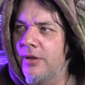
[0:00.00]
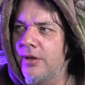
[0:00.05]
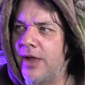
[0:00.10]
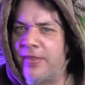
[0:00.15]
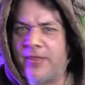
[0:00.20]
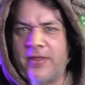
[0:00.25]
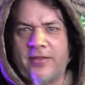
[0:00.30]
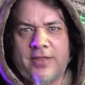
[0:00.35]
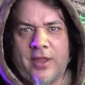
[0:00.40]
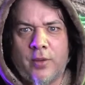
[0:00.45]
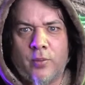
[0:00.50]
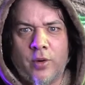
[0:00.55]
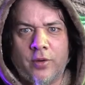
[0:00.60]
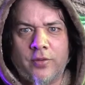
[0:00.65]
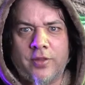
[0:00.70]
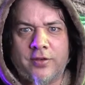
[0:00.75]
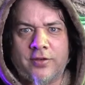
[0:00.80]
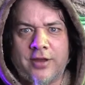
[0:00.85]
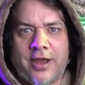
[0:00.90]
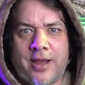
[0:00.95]
I think they
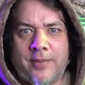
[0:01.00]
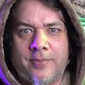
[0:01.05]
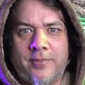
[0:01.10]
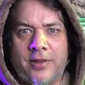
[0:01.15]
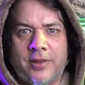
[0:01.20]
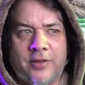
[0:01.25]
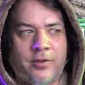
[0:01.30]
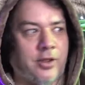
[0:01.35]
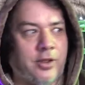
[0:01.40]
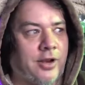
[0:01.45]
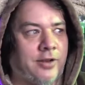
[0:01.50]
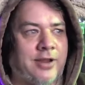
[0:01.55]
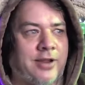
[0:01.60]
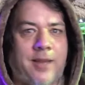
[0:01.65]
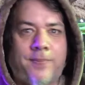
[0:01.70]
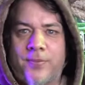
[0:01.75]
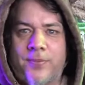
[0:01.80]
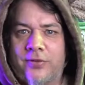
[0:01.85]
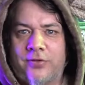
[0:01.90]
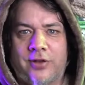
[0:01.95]
were the top, and they're going to
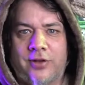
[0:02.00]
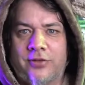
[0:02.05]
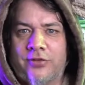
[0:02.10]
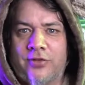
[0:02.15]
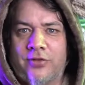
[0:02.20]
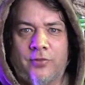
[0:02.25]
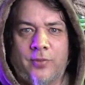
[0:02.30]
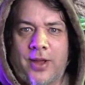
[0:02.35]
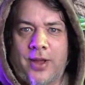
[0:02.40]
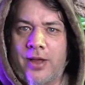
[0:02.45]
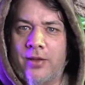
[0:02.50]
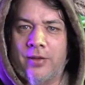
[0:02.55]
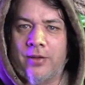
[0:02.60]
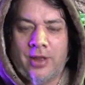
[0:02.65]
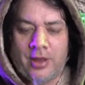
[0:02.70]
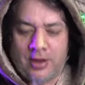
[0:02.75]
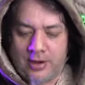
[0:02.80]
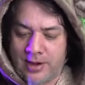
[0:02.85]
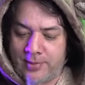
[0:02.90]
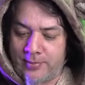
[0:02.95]
top this list as well.
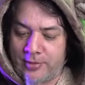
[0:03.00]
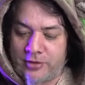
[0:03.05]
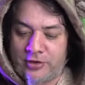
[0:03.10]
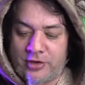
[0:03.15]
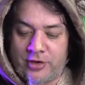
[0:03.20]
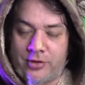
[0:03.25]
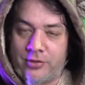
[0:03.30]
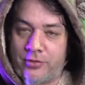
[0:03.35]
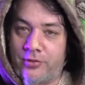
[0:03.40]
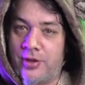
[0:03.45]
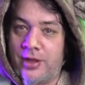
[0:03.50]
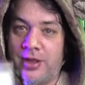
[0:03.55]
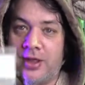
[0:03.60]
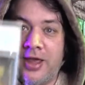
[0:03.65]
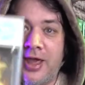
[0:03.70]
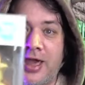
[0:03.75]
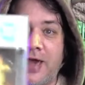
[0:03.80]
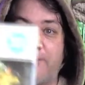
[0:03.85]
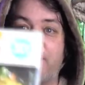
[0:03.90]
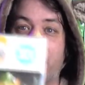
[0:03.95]
Number 2,
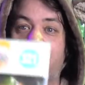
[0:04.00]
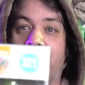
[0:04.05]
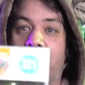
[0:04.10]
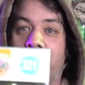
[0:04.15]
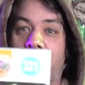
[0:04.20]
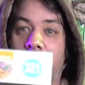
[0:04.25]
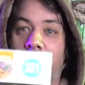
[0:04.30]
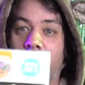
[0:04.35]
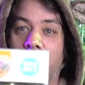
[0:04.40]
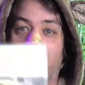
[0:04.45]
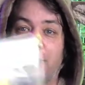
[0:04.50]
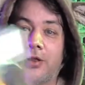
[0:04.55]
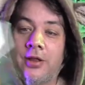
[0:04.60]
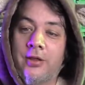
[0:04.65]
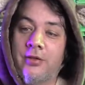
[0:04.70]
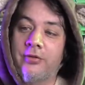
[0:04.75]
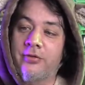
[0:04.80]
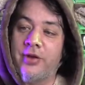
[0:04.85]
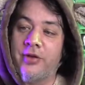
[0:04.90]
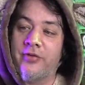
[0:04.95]
Heifer.
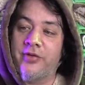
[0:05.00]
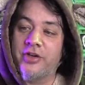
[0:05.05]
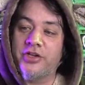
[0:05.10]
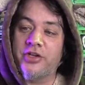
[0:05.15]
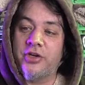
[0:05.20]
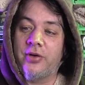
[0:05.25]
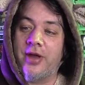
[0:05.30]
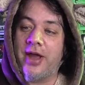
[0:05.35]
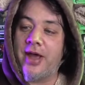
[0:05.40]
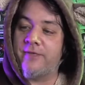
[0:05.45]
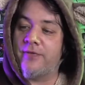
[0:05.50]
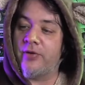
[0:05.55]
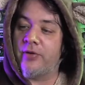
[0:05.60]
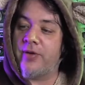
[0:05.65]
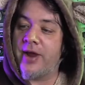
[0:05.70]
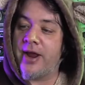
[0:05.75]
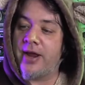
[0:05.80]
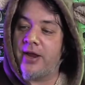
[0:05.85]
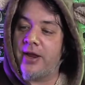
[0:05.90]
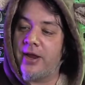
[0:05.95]
It's the original Heifer
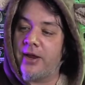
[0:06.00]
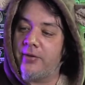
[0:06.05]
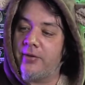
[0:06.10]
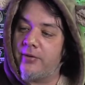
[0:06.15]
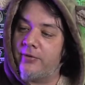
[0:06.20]
right here.